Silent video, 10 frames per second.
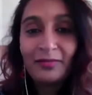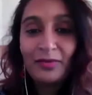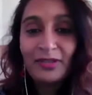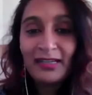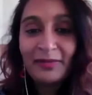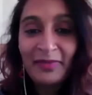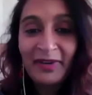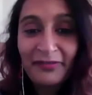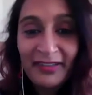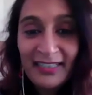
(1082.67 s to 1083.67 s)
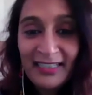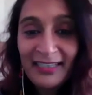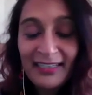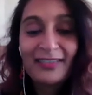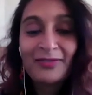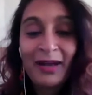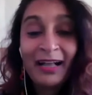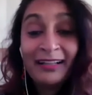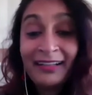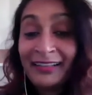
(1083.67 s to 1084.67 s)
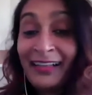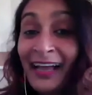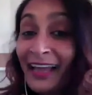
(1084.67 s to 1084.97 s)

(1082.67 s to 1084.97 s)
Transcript: Muslim references as well,